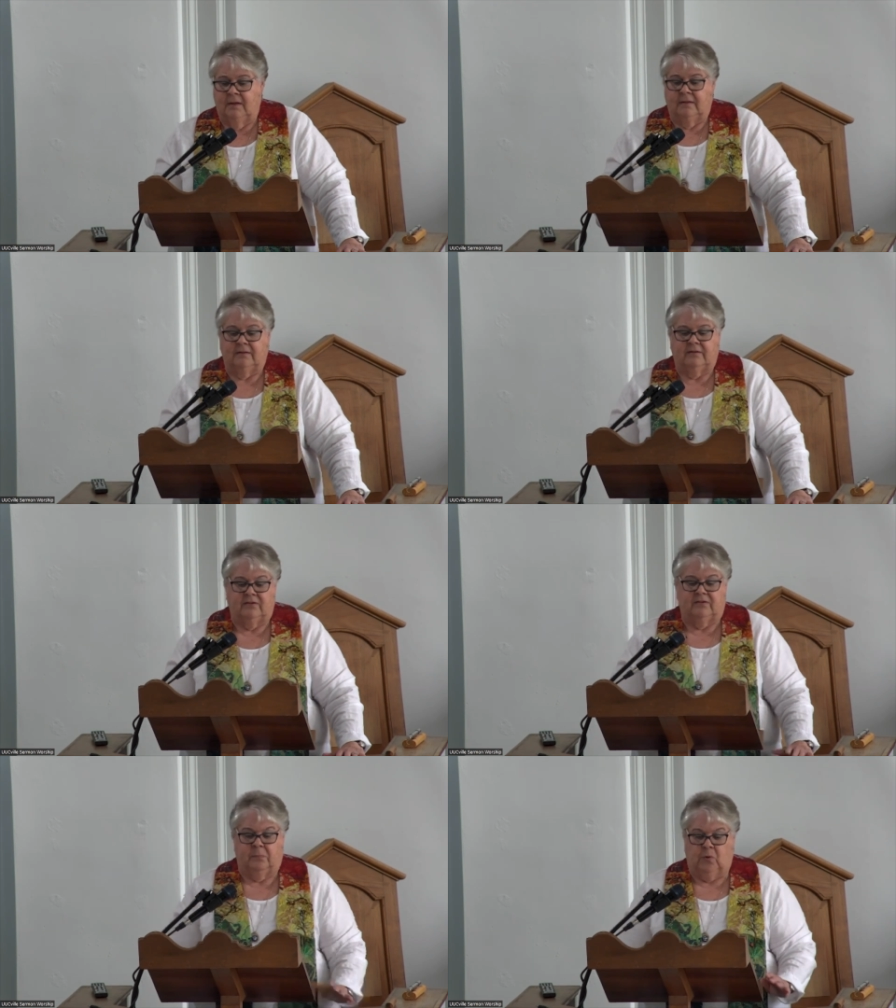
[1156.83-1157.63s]
This
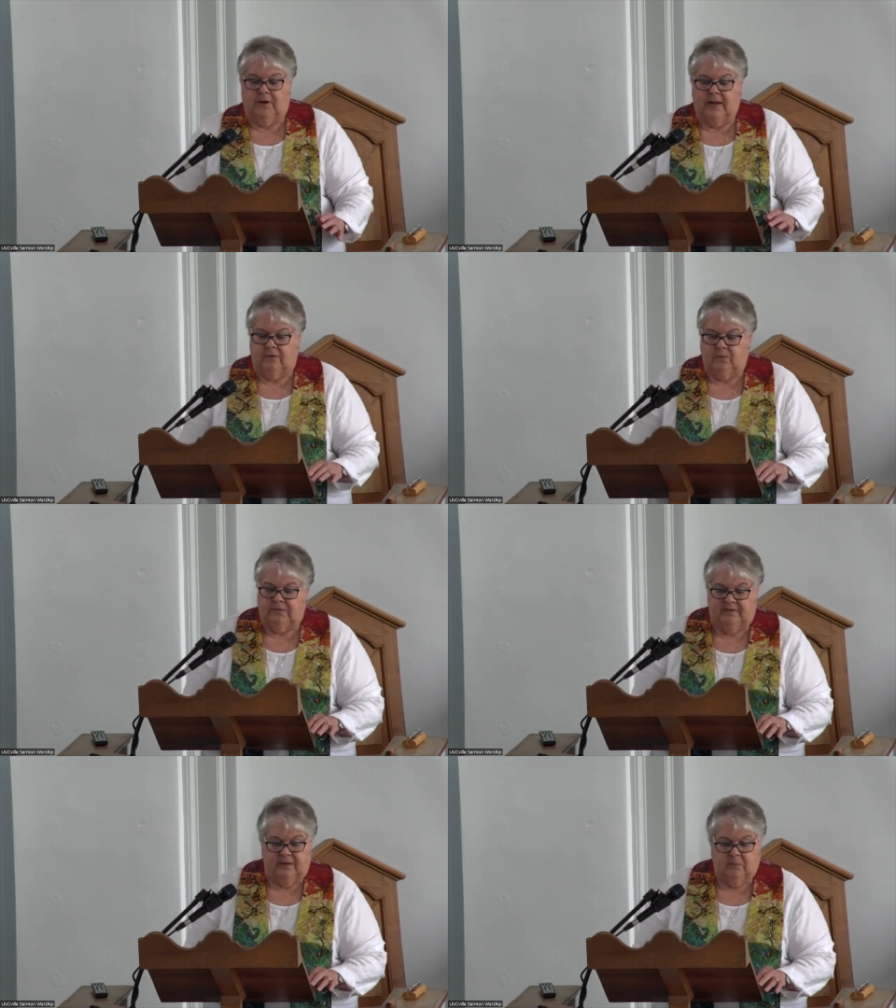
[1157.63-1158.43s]
is borne out when
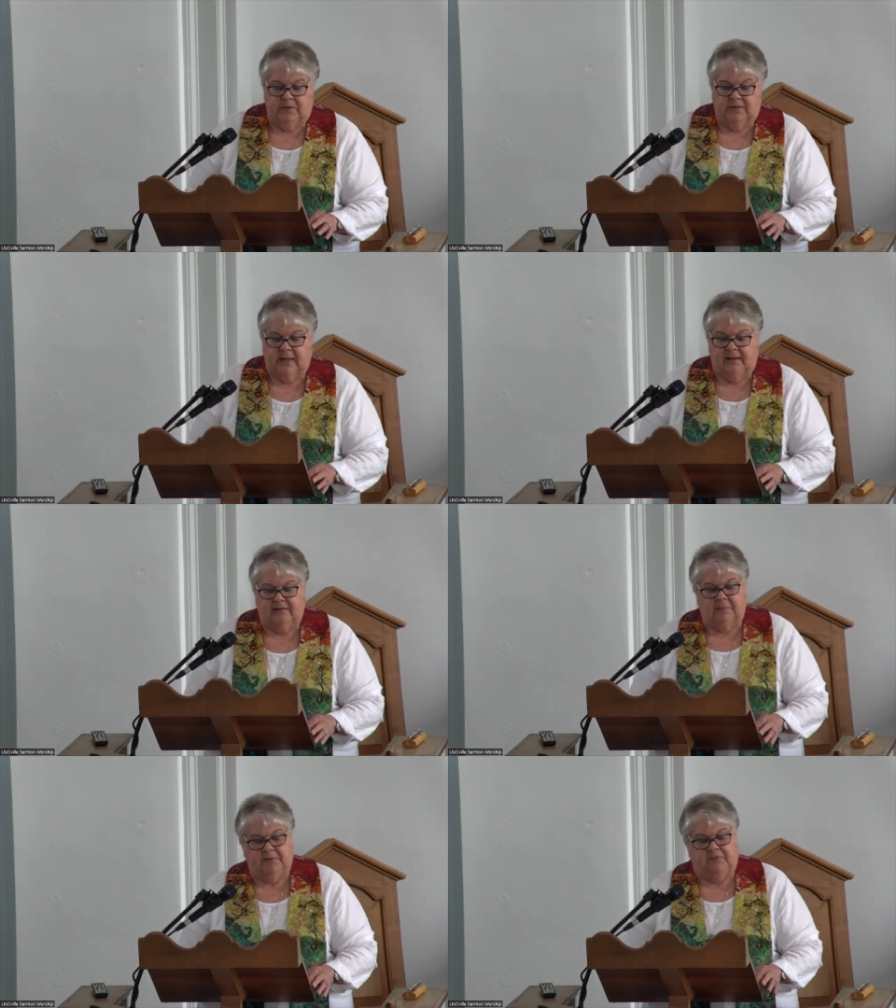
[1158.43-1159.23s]
someone takes a
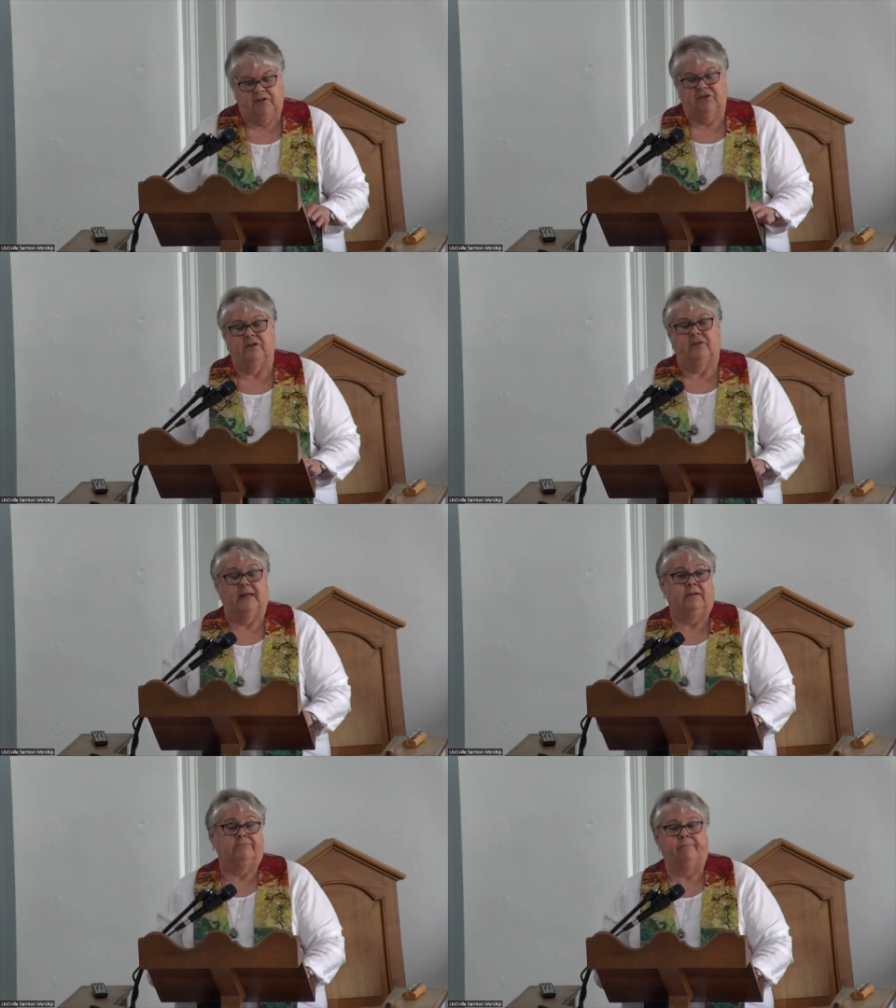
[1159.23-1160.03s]
position
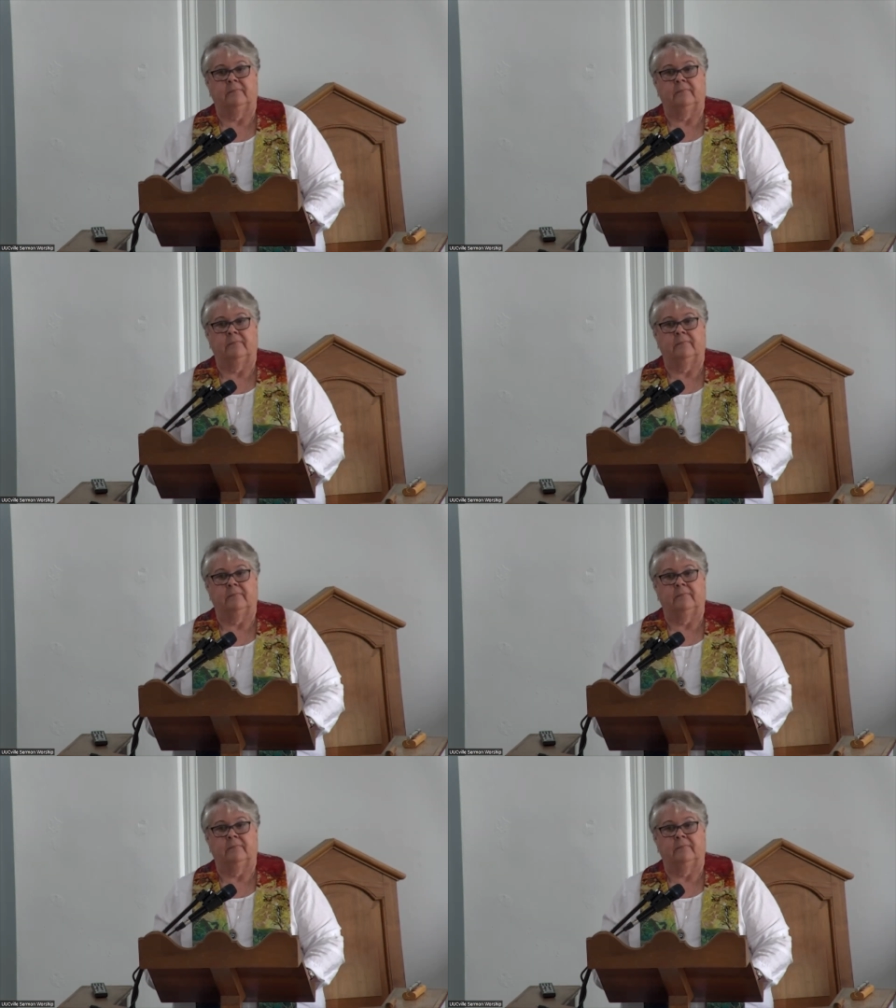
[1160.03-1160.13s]
that